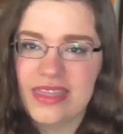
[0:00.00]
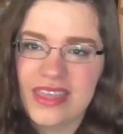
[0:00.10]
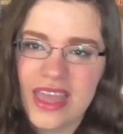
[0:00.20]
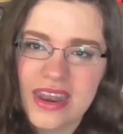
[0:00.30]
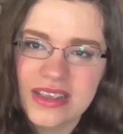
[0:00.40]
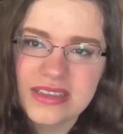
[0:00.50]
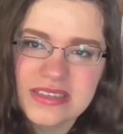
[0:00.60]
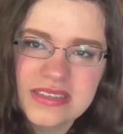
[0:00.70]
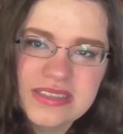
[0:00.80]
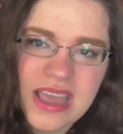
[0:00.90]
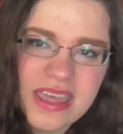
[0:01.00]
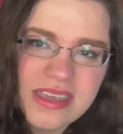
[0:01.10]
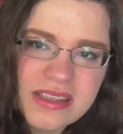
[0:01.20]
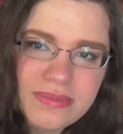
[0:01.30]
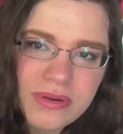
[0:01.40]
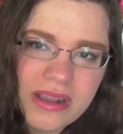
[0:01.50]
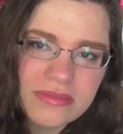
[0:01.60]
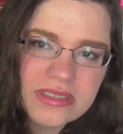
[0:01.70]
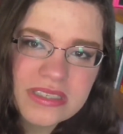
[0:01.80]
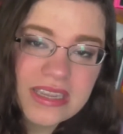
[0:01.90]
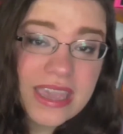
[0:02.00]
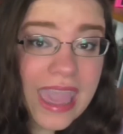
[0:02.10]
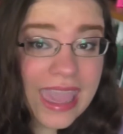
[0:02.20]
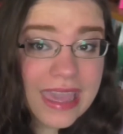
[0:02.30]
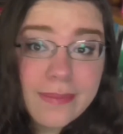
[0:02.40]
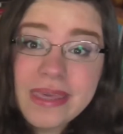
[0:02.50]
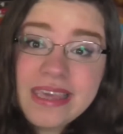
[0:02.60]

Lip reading: and that is, I think it's pronounced Tammy.